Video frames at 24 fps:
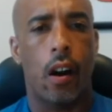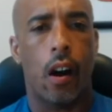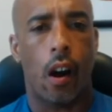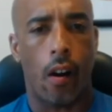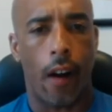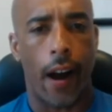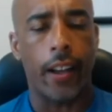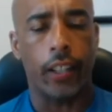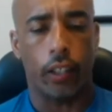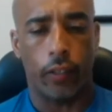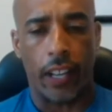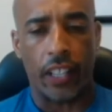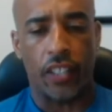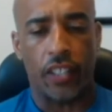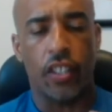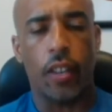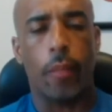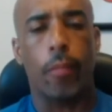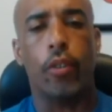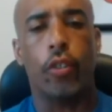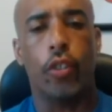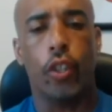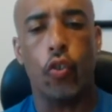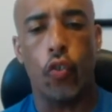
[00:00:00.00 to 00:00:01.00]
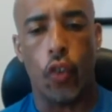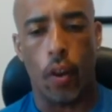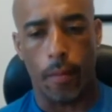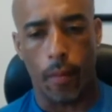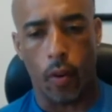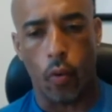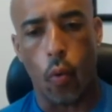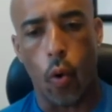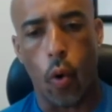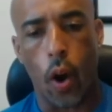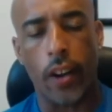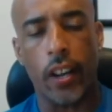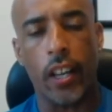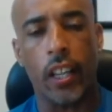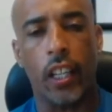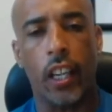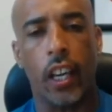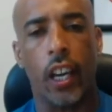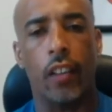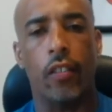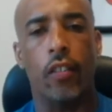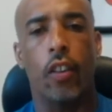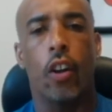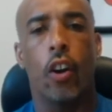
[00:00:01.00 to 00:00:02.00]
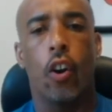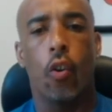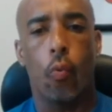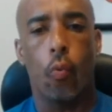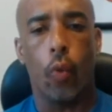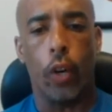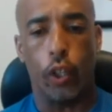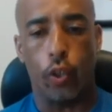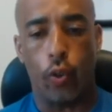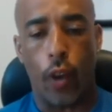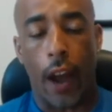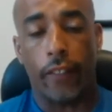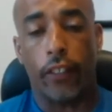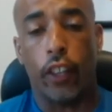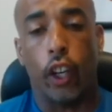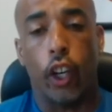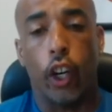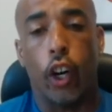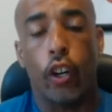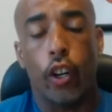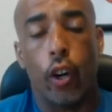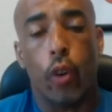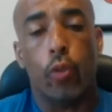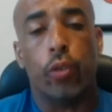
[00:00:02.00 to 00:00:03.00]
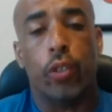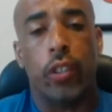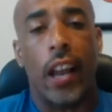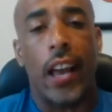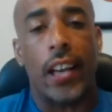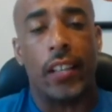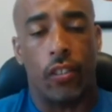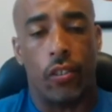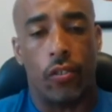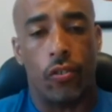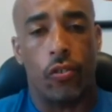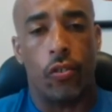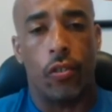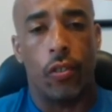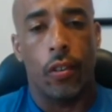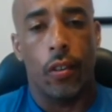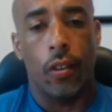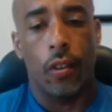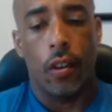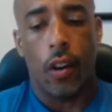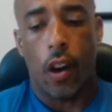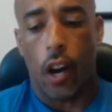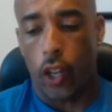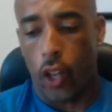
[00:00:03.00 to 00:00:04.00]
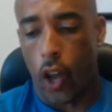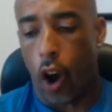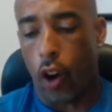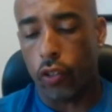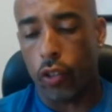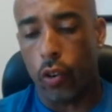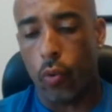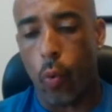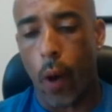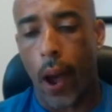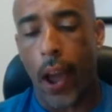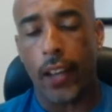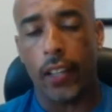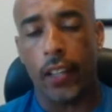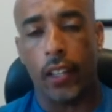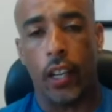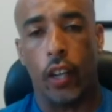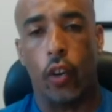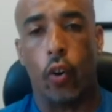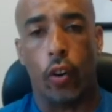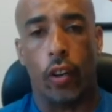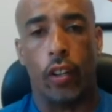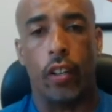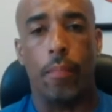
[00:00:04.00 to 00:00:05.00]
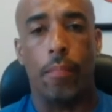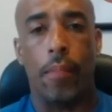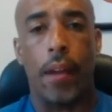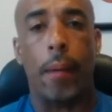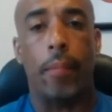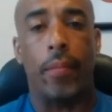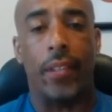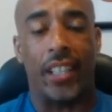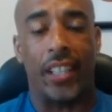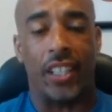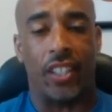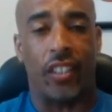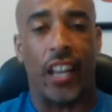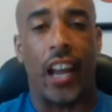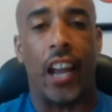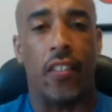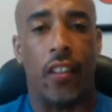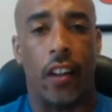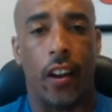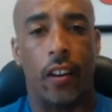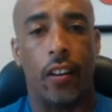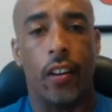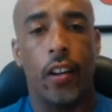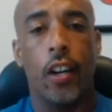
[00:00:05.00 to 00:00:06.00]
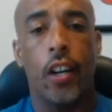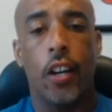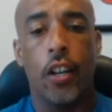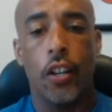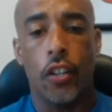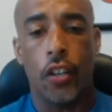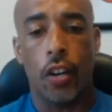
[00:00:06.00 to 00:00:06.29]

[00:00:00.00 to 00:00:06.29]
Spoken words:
All right, so that's number two. Number one, again, was you have to learn those lessons along the way in order to be able to stay there.